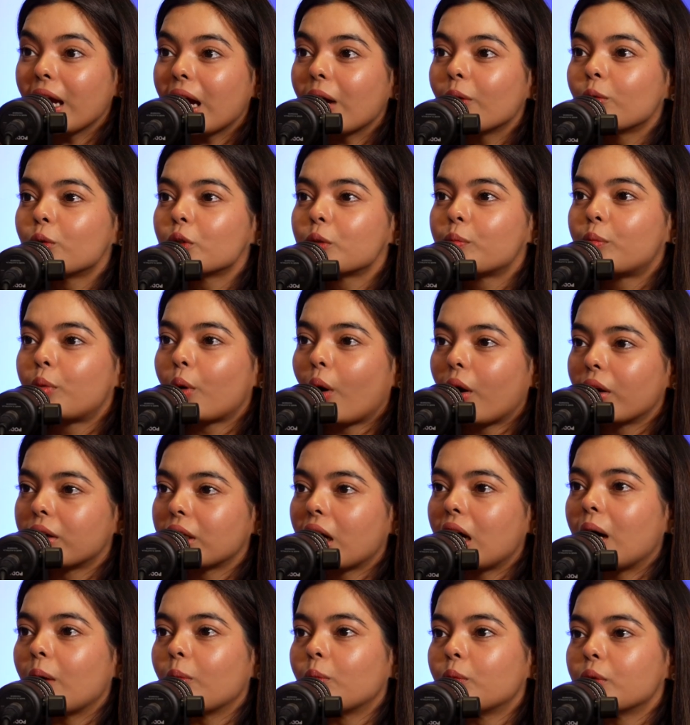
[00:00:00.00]
I was brought
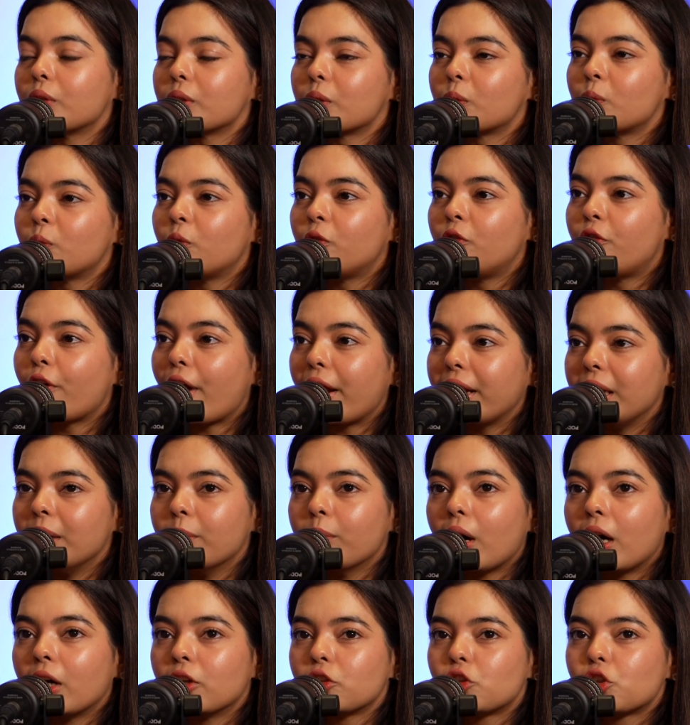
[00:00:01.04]
up was very
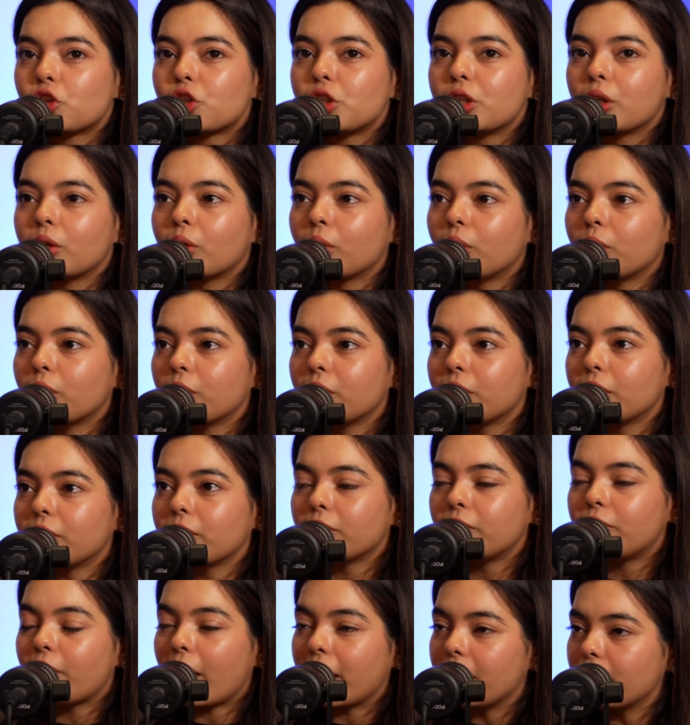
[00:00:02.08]
much,
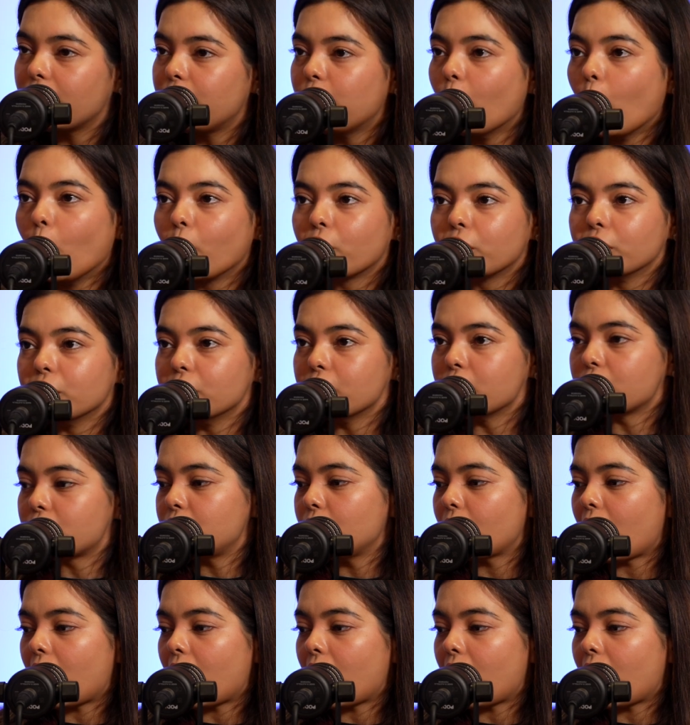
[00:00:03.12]
very focused.